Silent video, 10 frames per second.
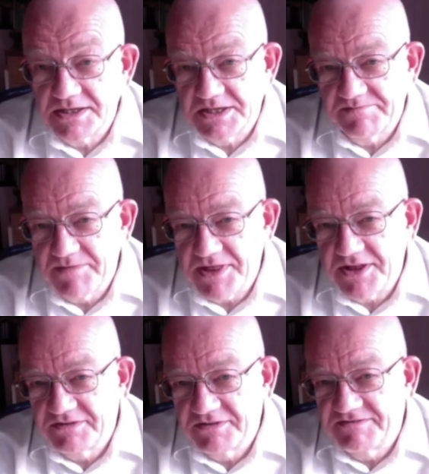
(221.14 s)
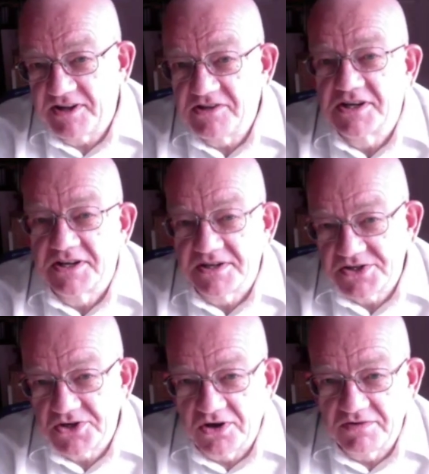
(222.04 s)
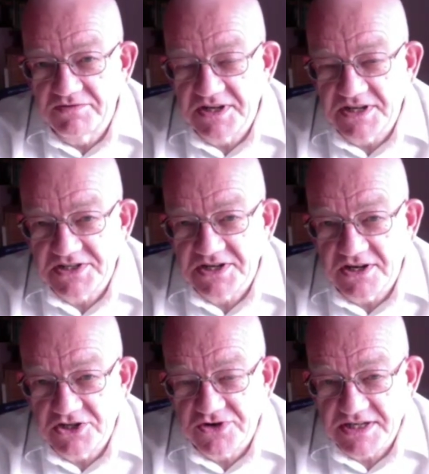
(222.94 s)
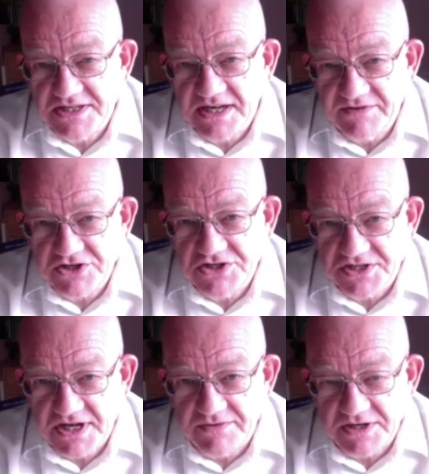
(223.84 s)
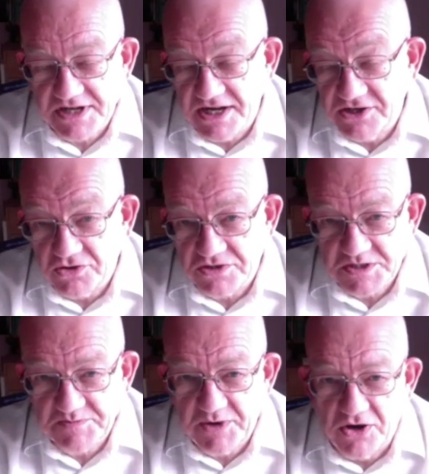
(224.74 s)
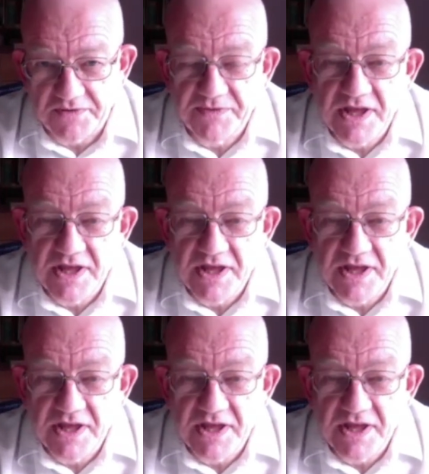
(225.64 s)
mythical Vulcans of the Star Trek television series, like Dr. Spock.